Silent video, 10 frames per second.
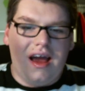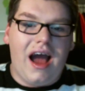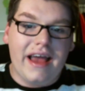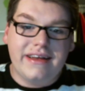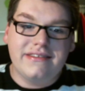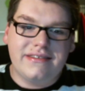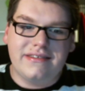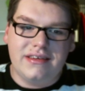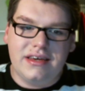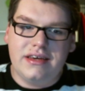I can
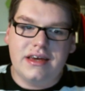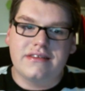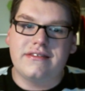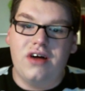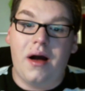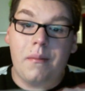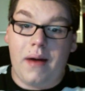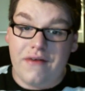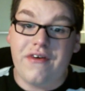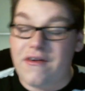see it's not
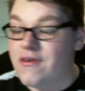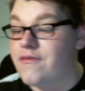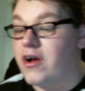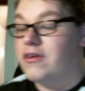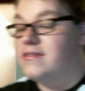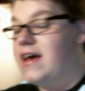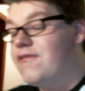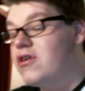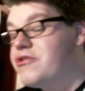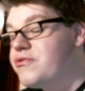my favorite fragrance
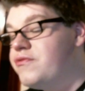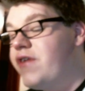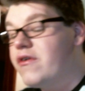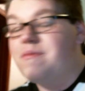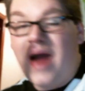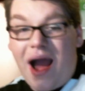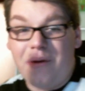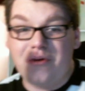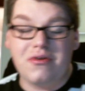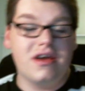ever. It's very
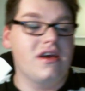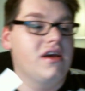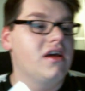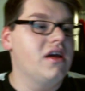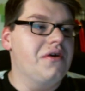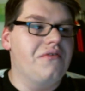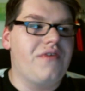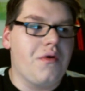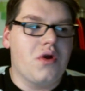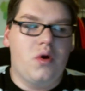powdery,
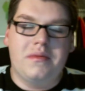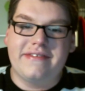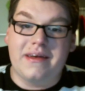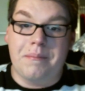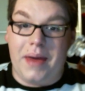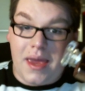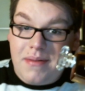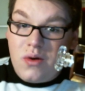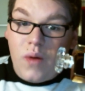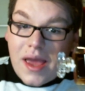very almost like
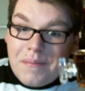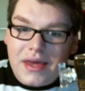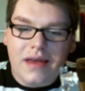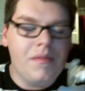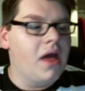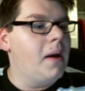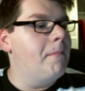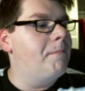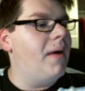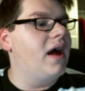baby wipey,
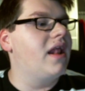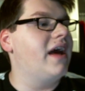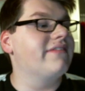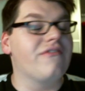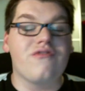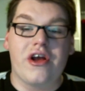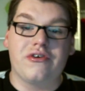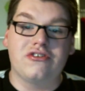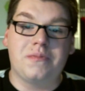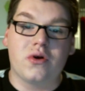but as a
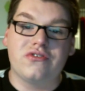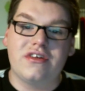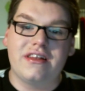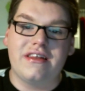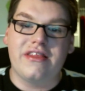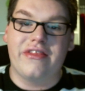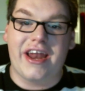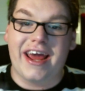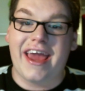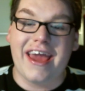fragrance person that
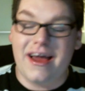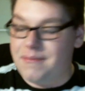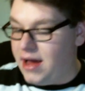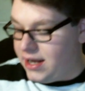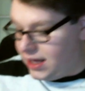I am, and I